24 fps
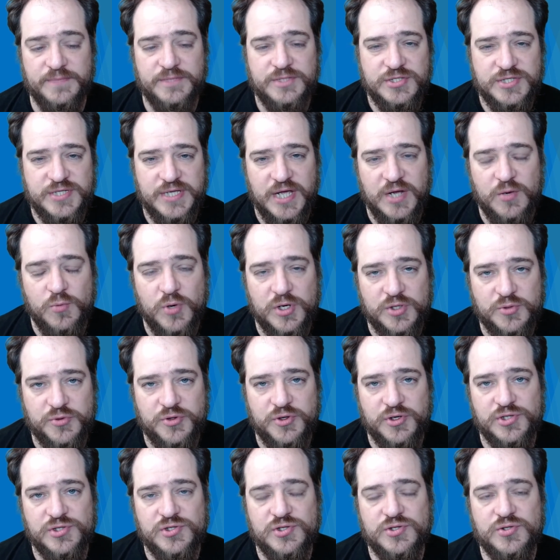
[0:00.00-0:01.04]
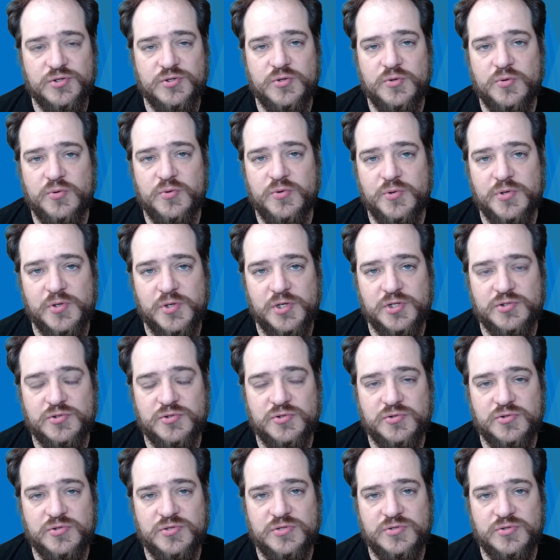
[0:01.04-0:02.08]
Today what we're going
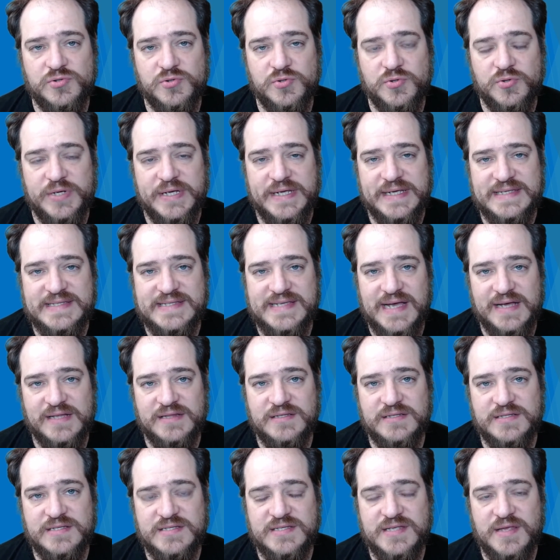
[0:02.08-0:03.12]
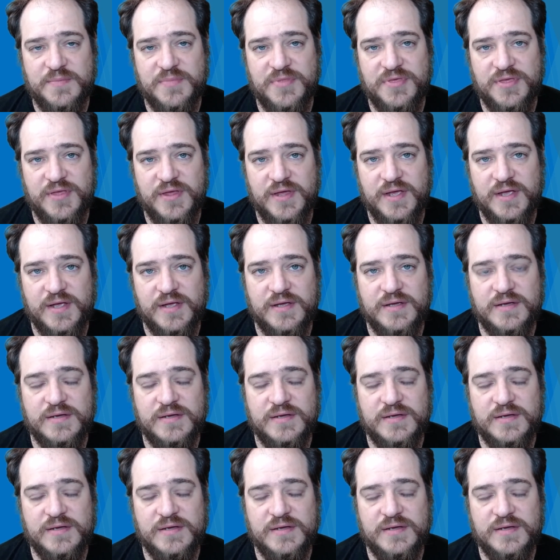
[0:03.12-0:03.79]
to do exactly the same thing,